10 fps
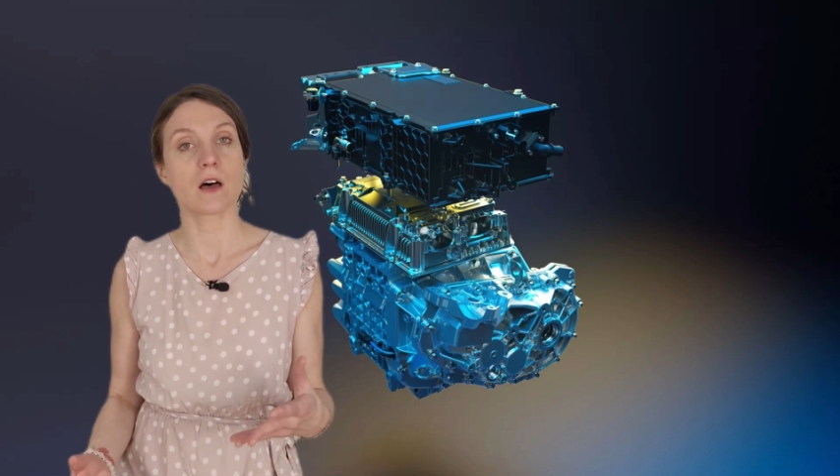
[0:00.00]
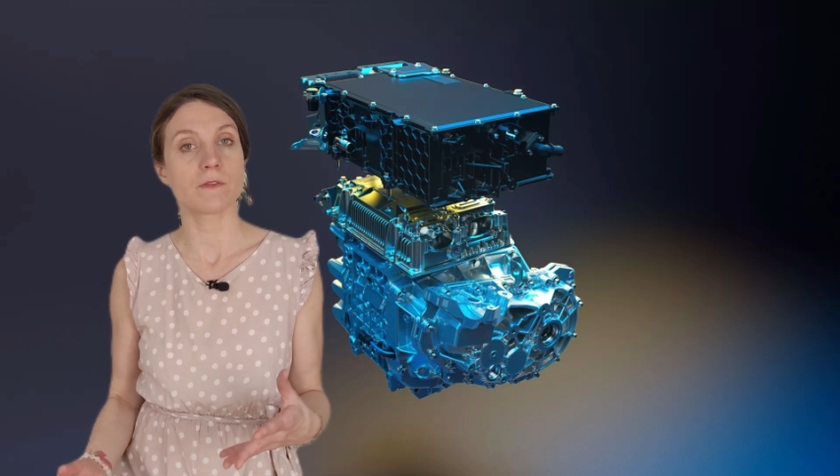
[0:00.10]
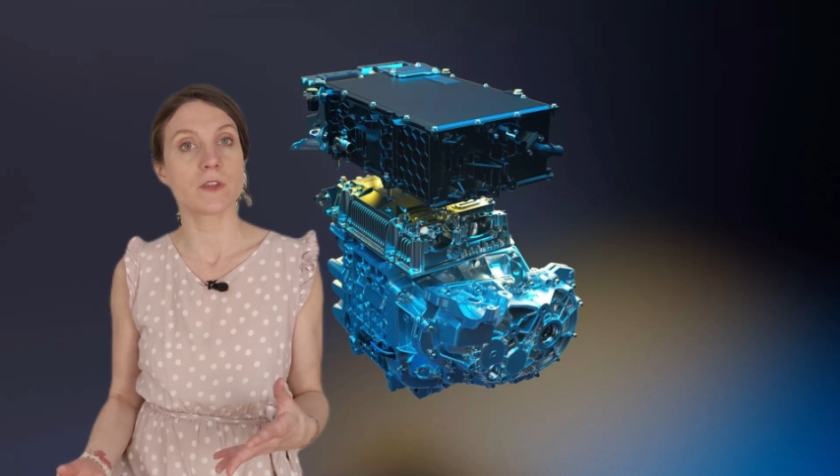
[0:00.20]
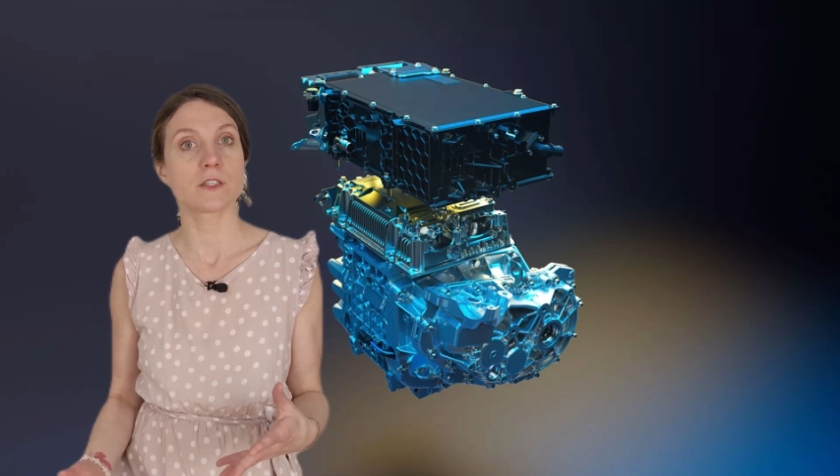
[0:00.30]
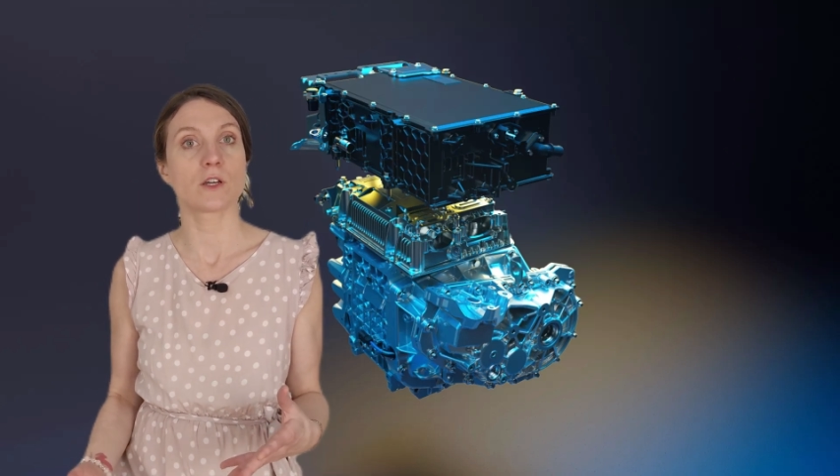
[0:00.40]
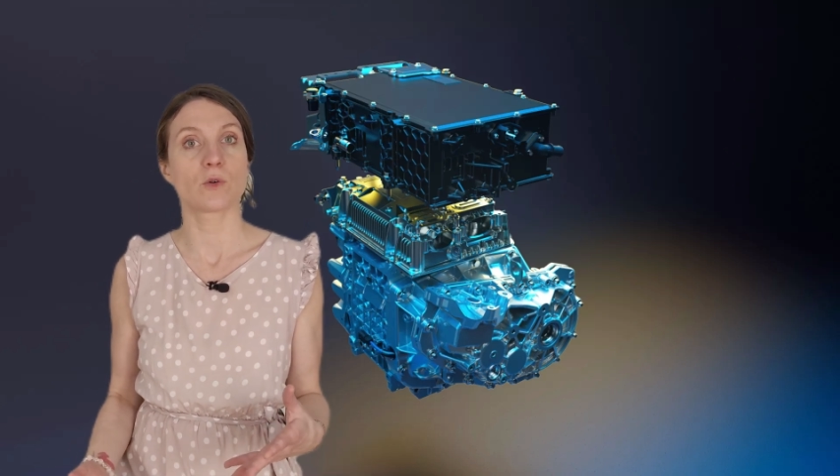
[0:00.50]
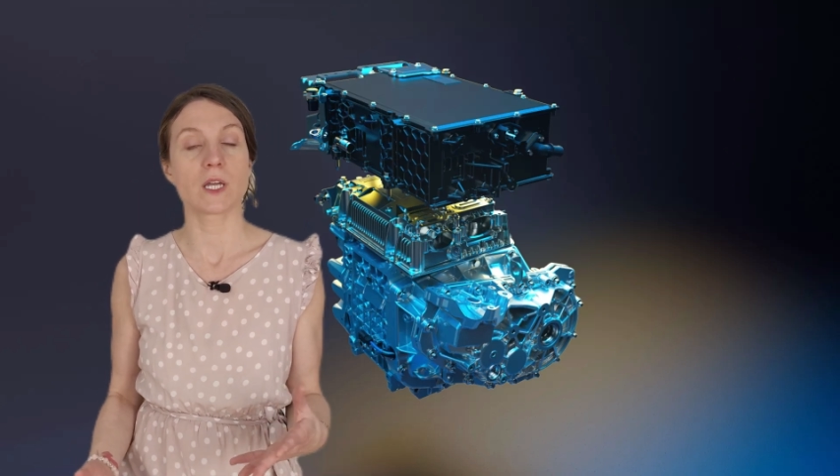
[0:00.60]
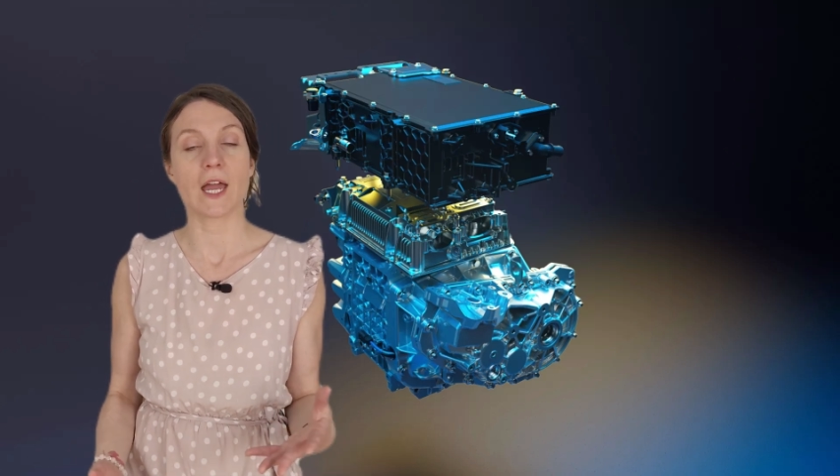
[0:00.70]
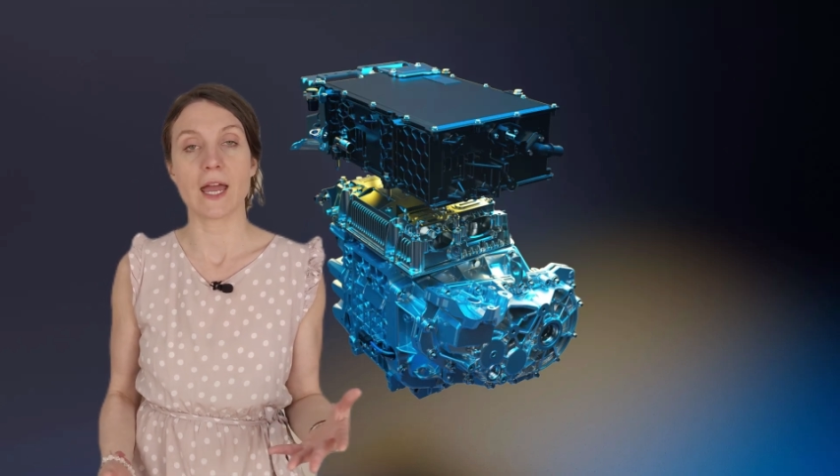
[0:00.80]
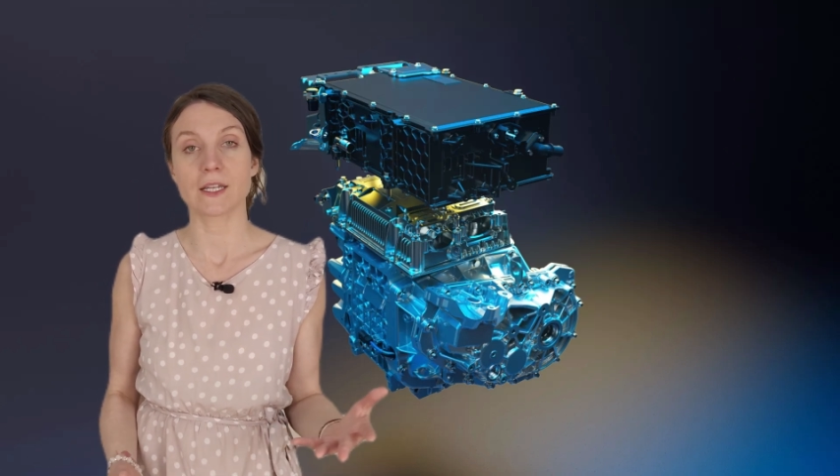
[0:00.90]
of the
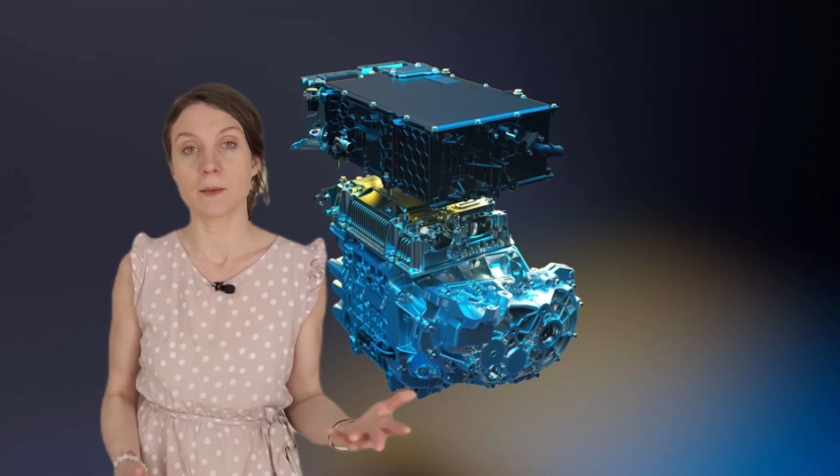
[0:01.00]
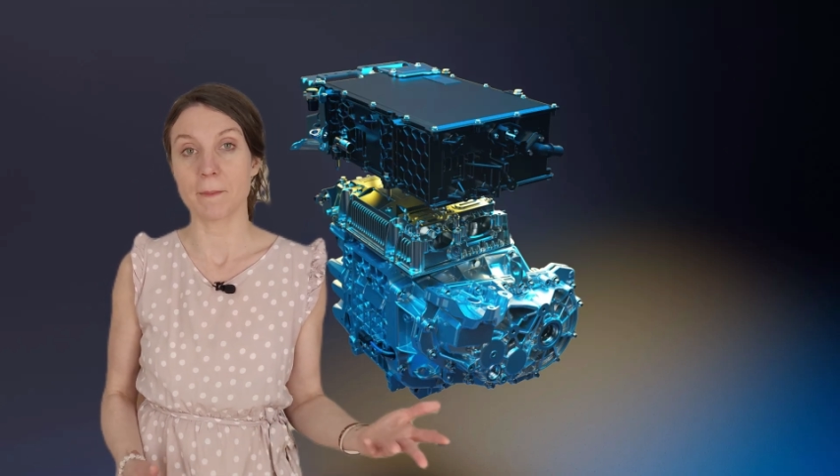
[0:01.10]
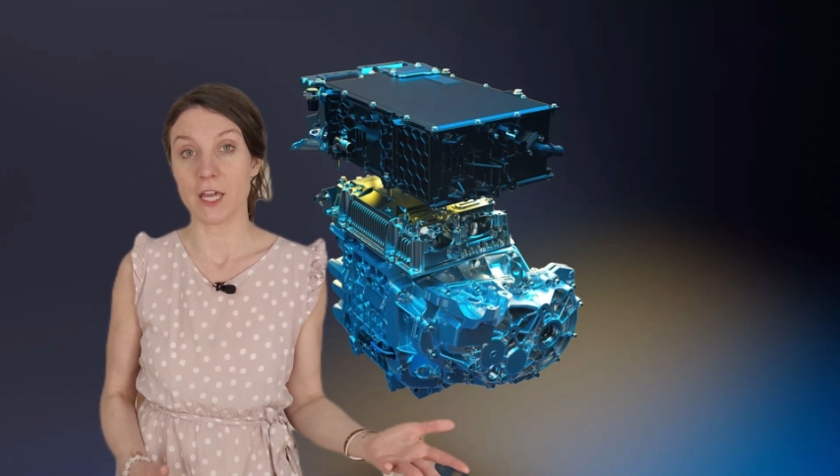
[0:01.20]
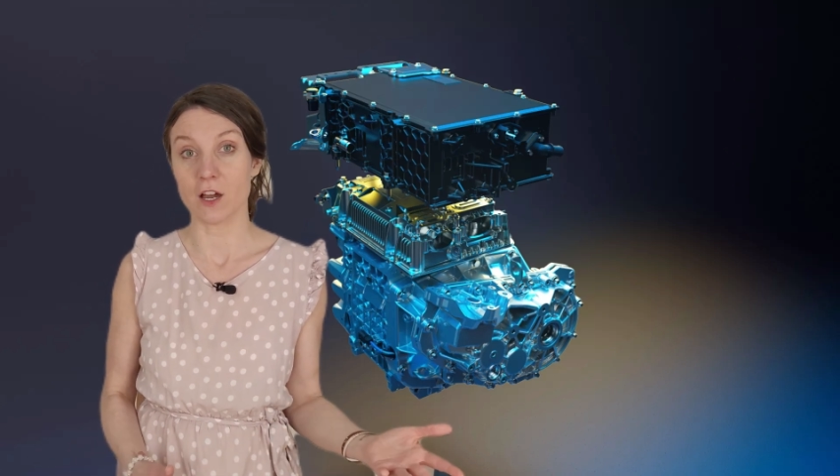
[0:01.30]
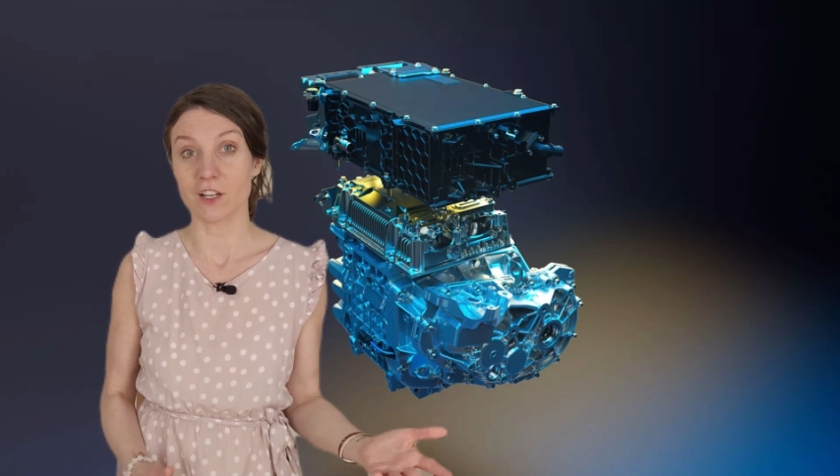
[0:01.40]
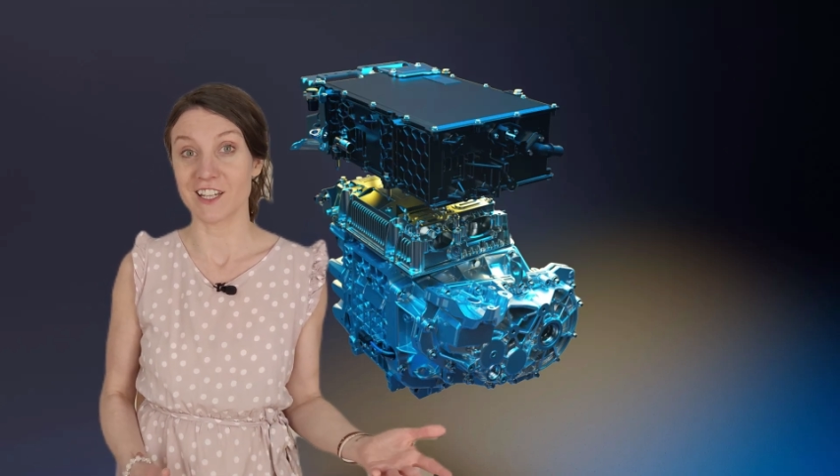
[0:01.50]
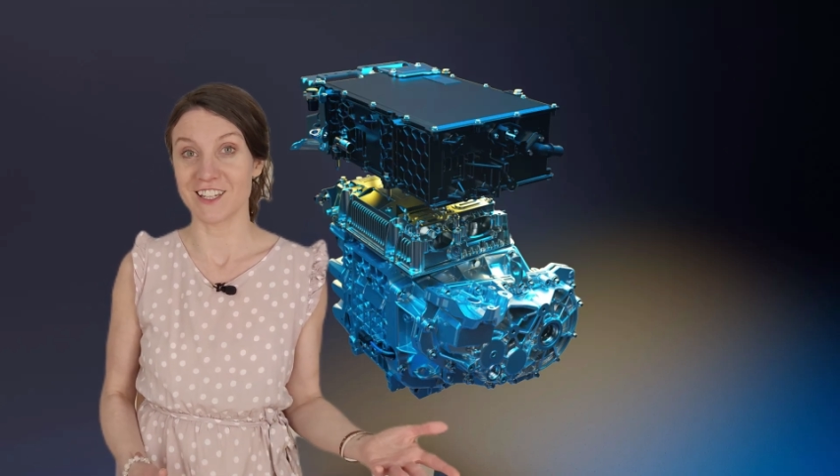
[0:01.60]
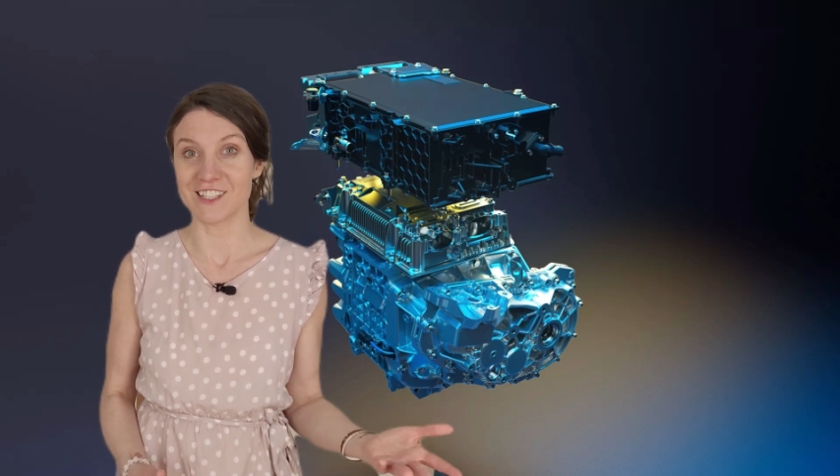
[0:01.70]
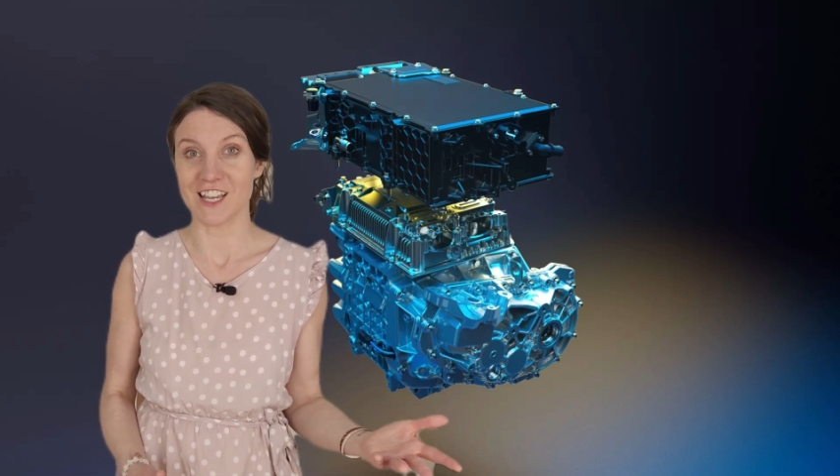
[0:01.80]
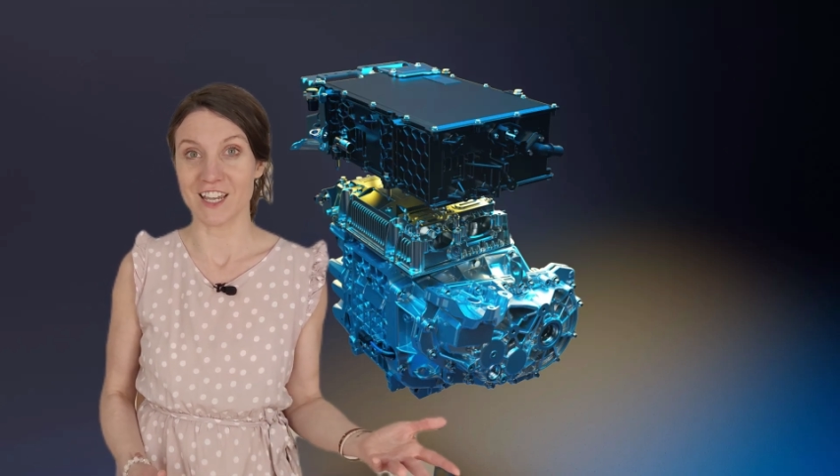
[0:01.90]
Zoe and the Megan
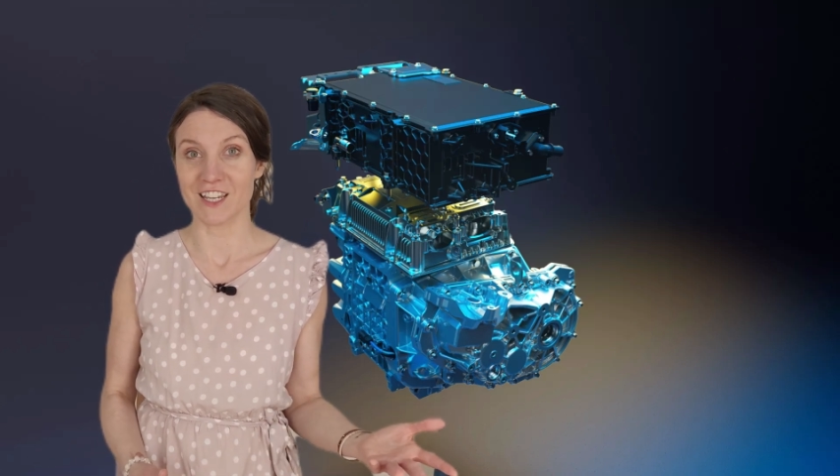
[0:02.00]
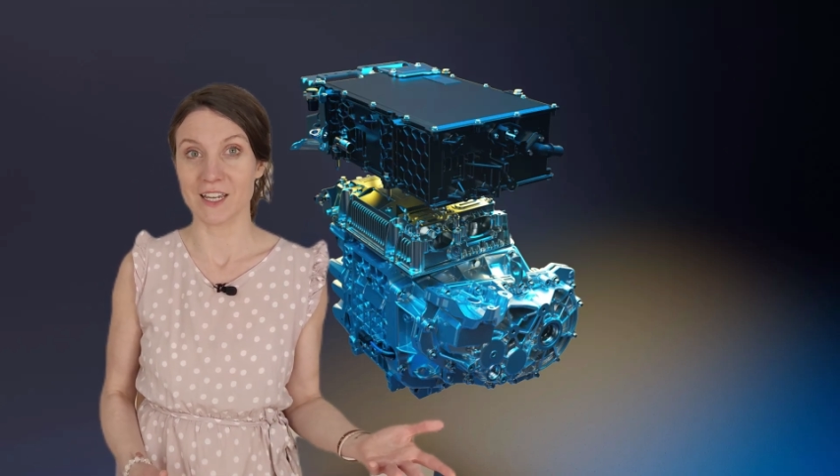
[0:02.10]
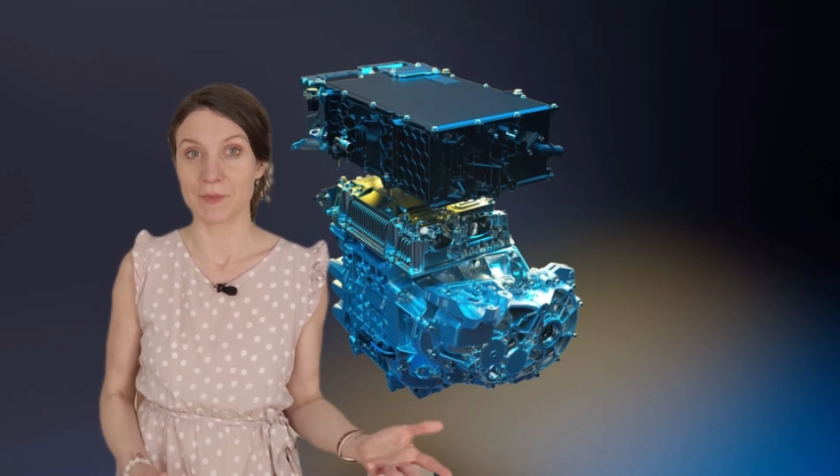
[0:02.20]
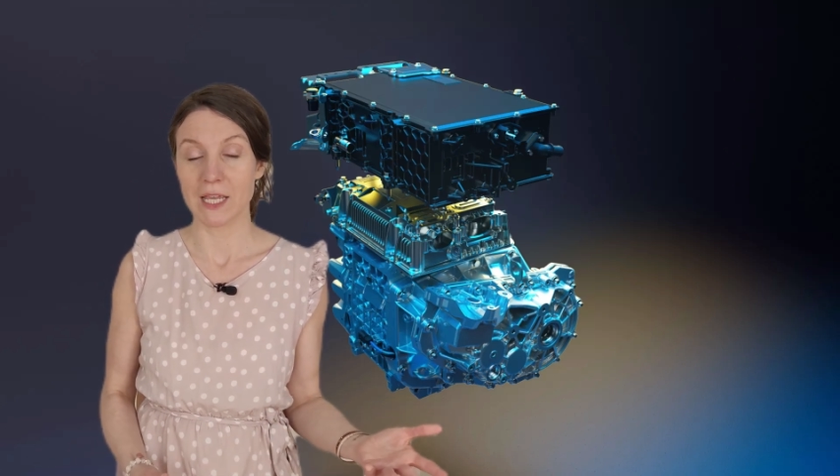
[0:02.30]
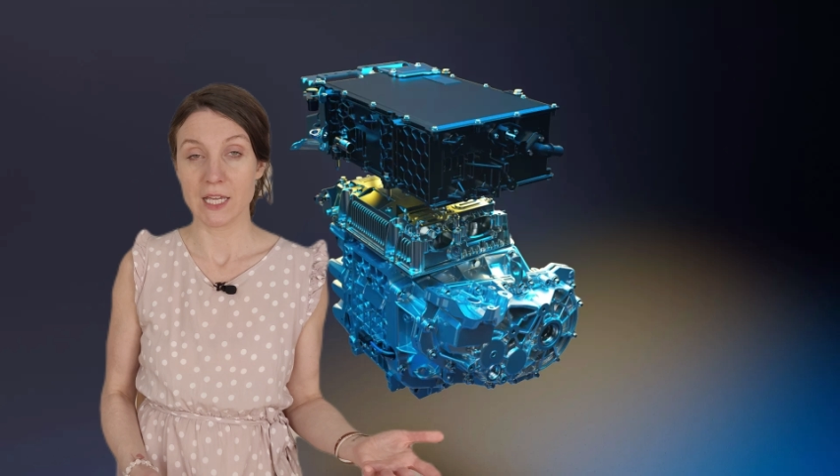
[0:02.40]
E-Tech.